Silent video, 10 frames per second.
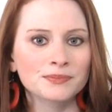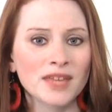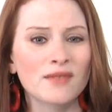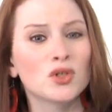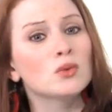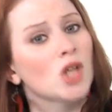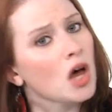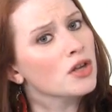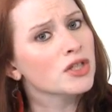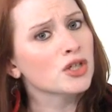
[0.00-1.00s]
Have you
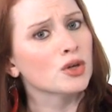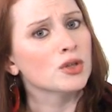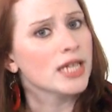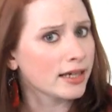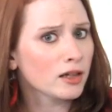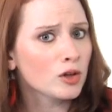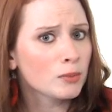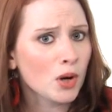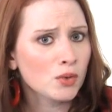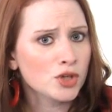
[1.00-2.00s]
lost your technical
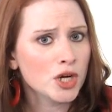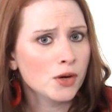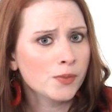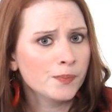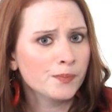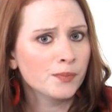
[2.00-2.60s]
mojo?